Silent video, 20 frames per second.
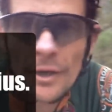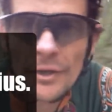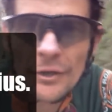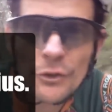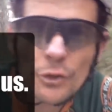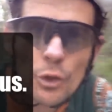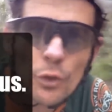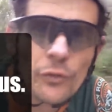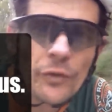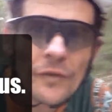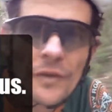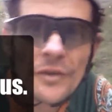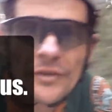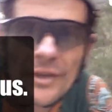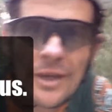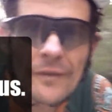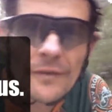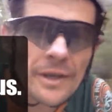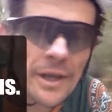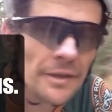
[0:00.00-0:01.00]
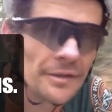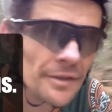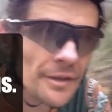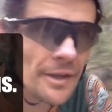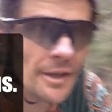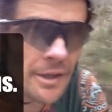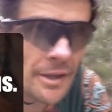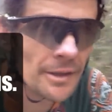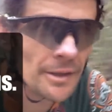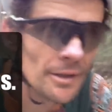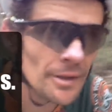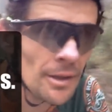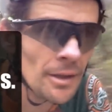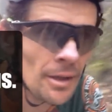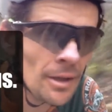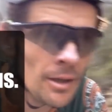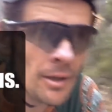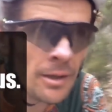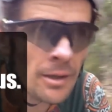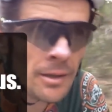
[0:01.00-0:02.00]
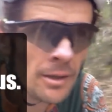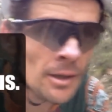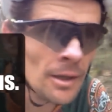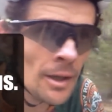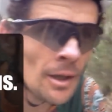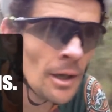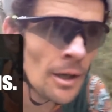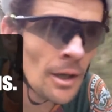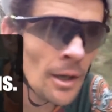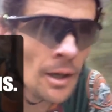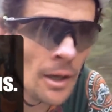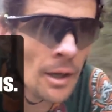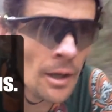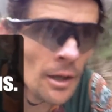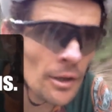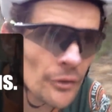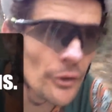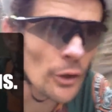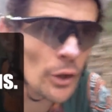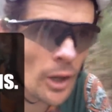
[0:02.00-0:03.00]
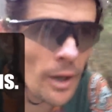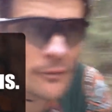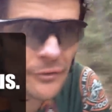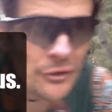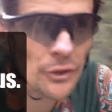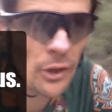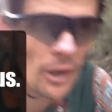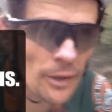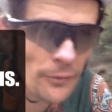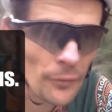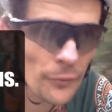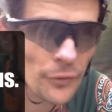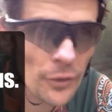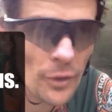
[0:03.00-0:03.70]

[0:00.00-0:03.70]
did two fifty-seven yesterday. So I got out in the sky for a